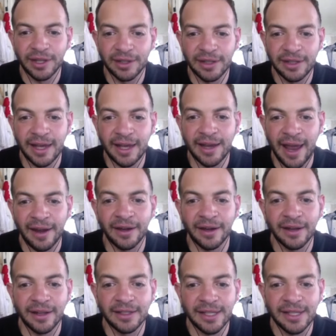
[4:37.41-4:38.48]
that
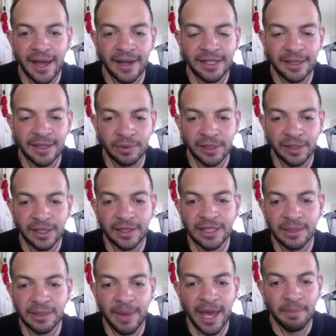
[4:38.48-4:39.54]
arrogance ends up leading to
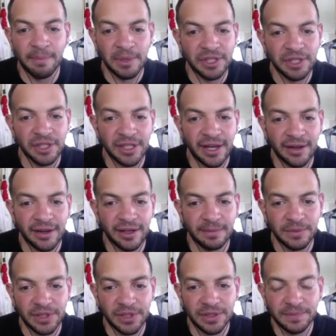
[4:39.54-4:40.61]
bad business
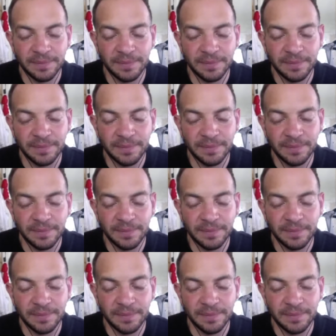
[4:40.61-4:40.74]
outcomes.